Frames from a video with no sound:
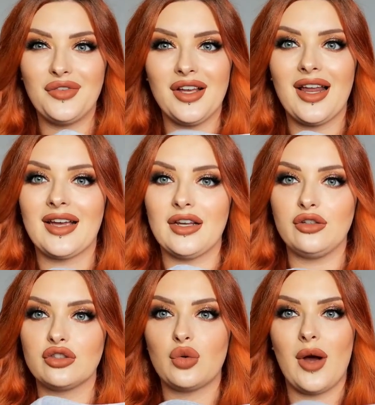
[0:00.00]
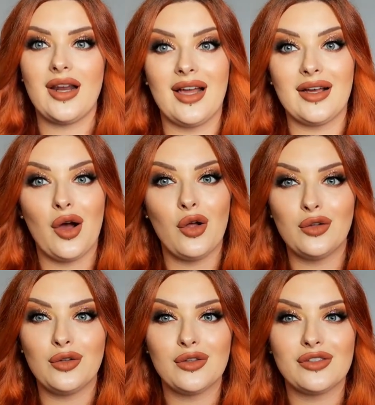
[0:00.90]
feel like it looks quite like
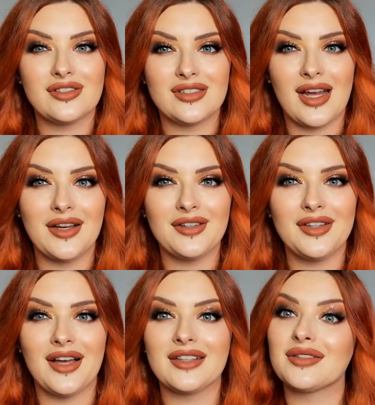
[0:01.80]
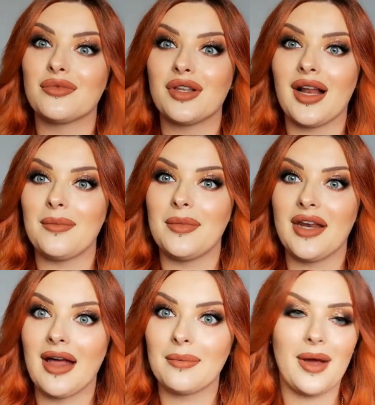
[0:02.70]
old style, like something like my
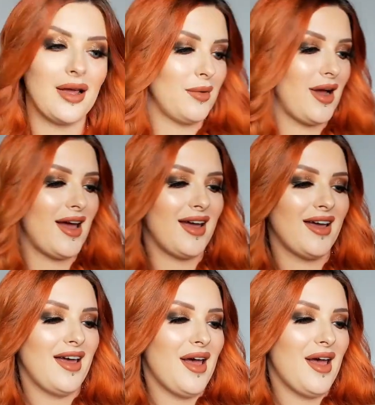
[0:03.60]
nan might wear.